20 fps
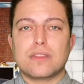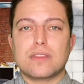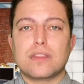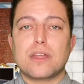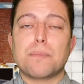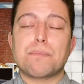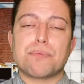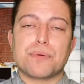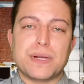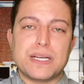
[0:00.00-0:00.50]
the
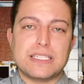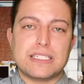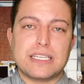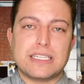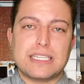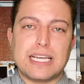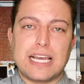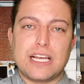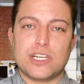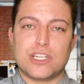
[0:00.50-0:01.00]

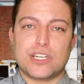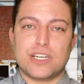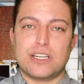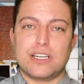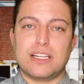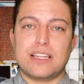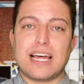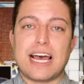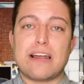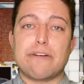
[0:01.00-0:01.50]
presentation,
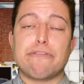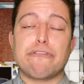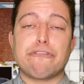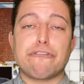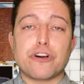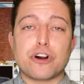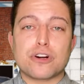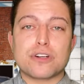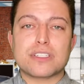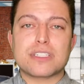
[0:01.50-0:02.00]
that
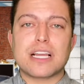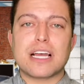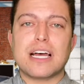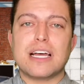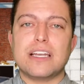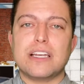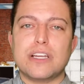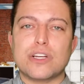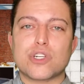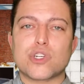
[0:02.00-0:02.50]
first
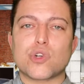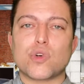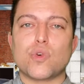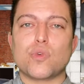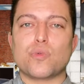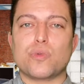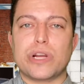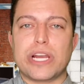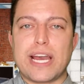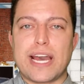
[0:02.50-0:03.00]
initial
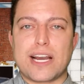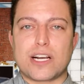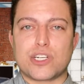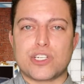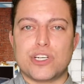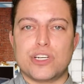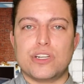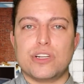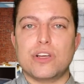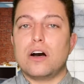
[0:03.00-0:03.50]

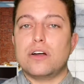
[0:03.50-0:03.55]
reaction.